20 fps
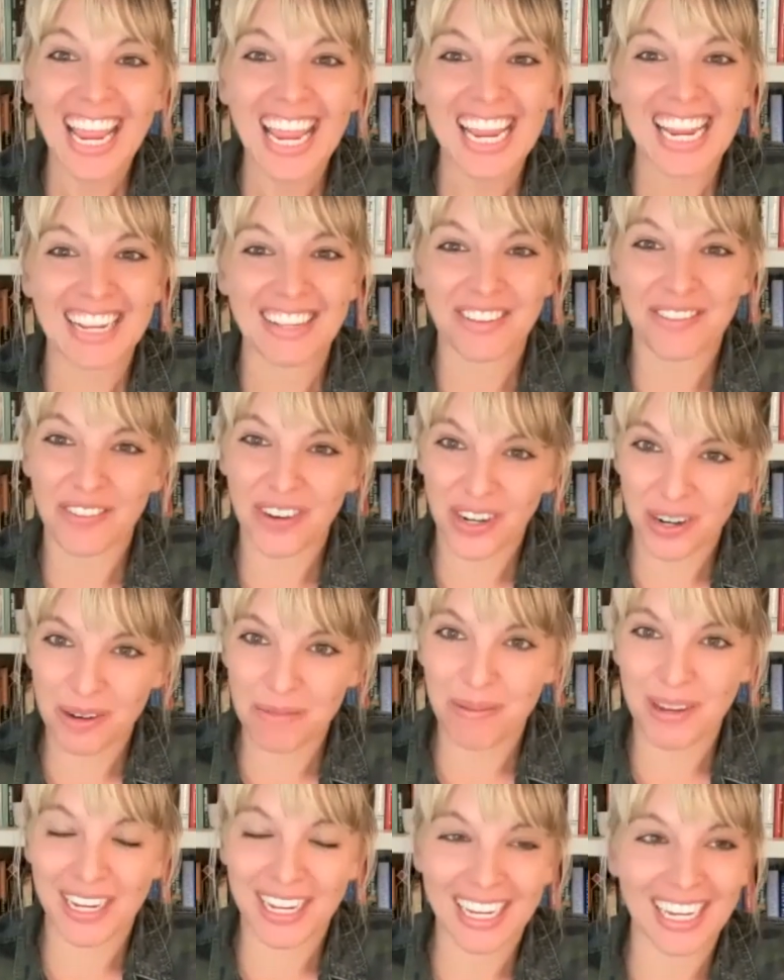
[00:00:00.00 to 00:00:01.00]
He's very
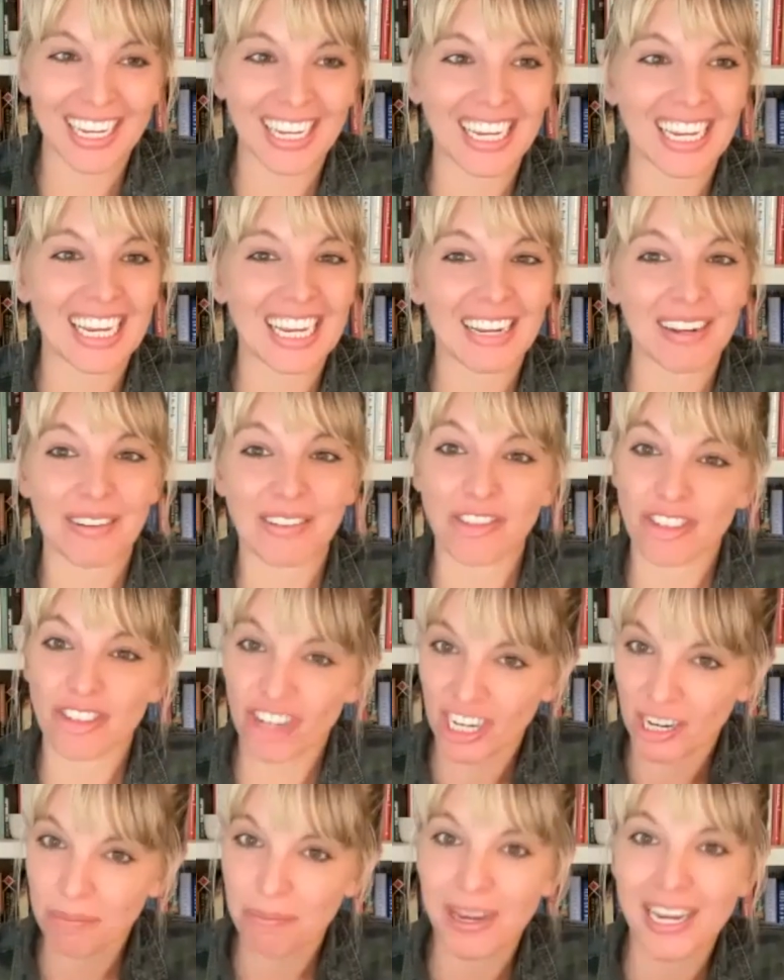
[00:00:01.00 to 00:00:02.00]
picky.
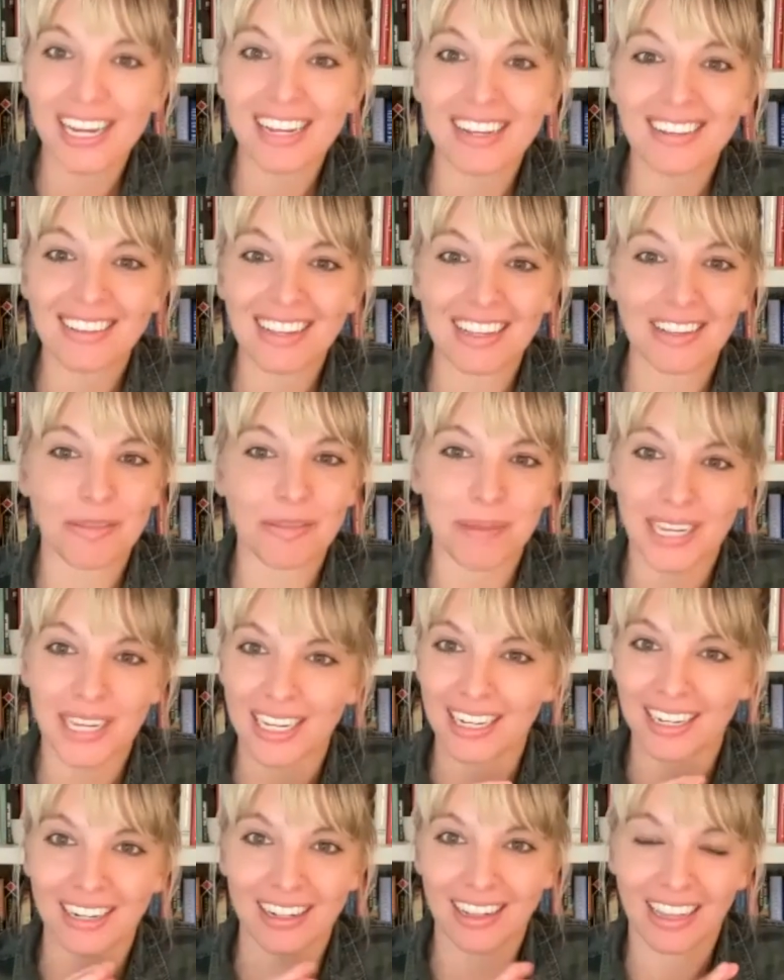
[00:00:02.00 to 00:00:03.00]
Chickpeas has
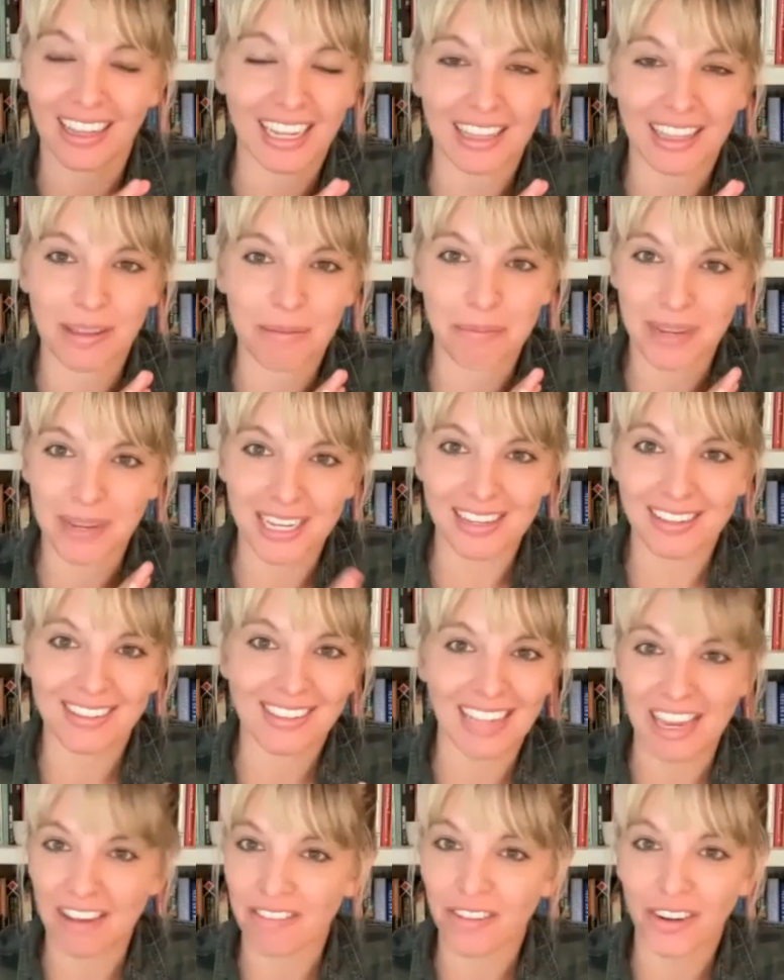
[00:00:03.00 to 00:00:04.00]
been like the
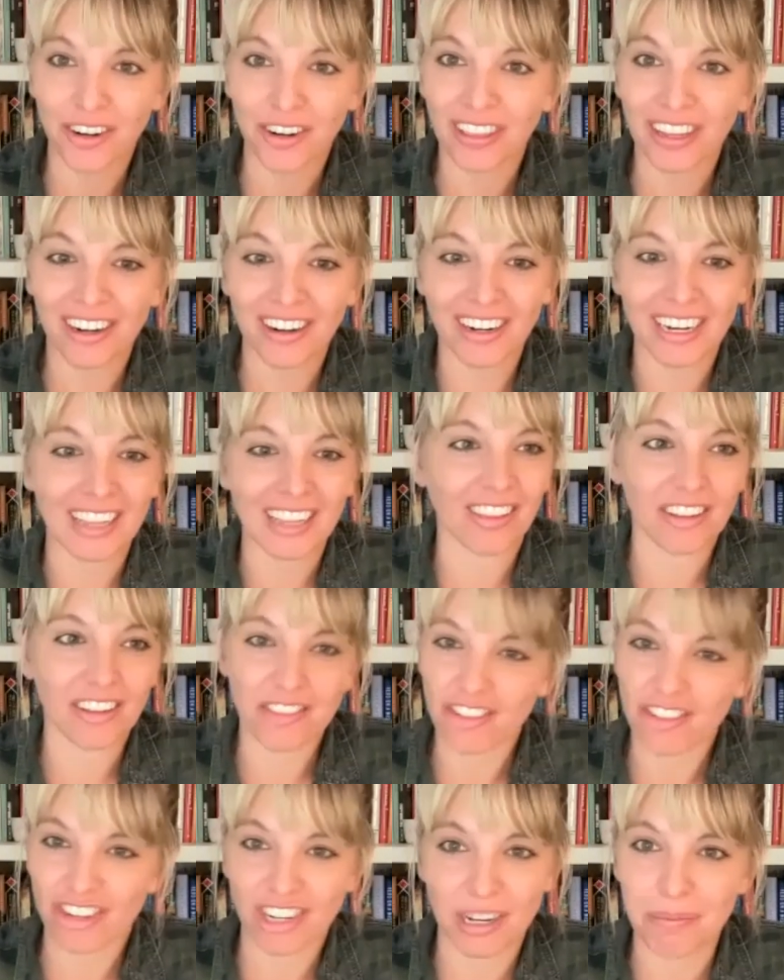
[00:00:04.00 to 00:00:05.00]
biggest savior there. He
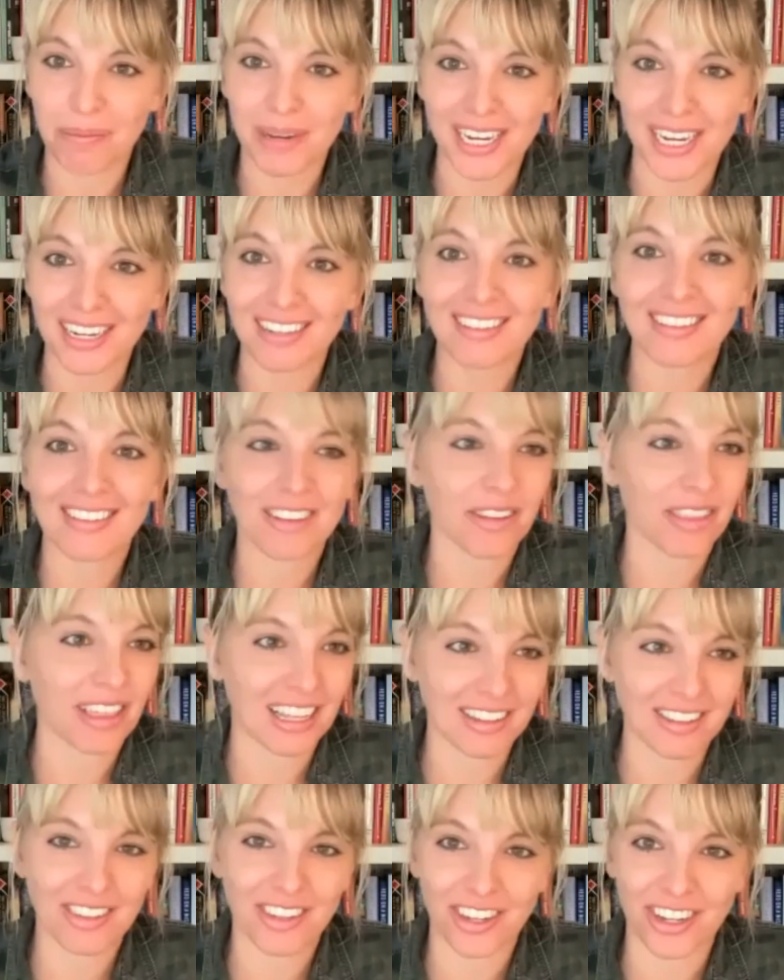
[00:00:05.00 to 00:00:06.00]
loves chickpeas, so
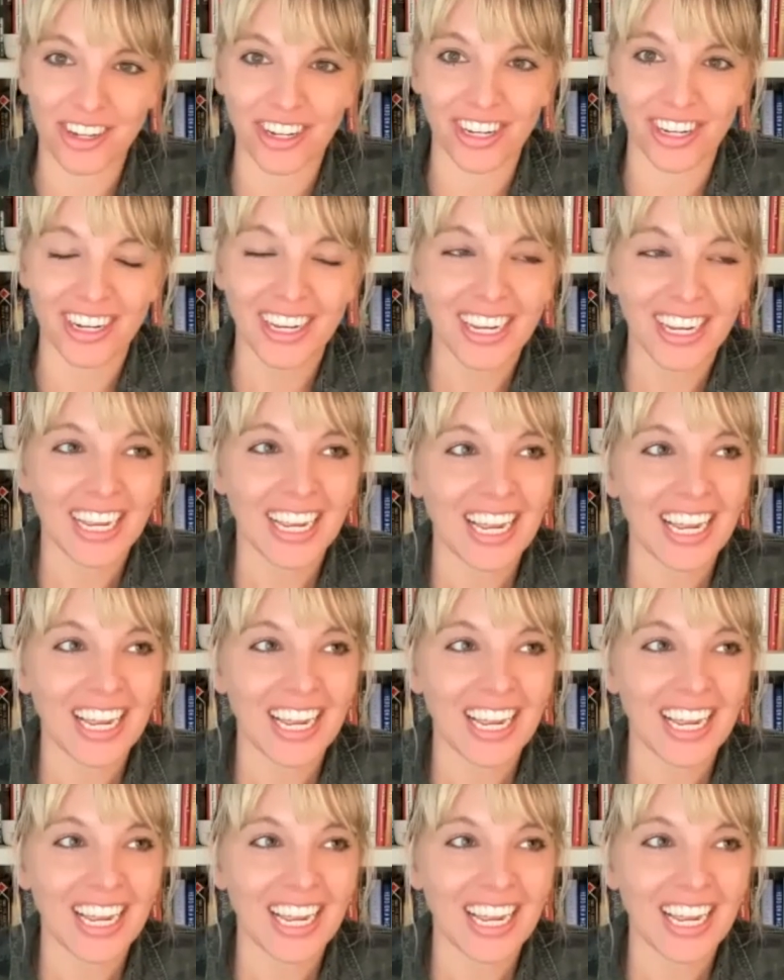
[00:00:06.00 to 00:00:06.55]
that's good.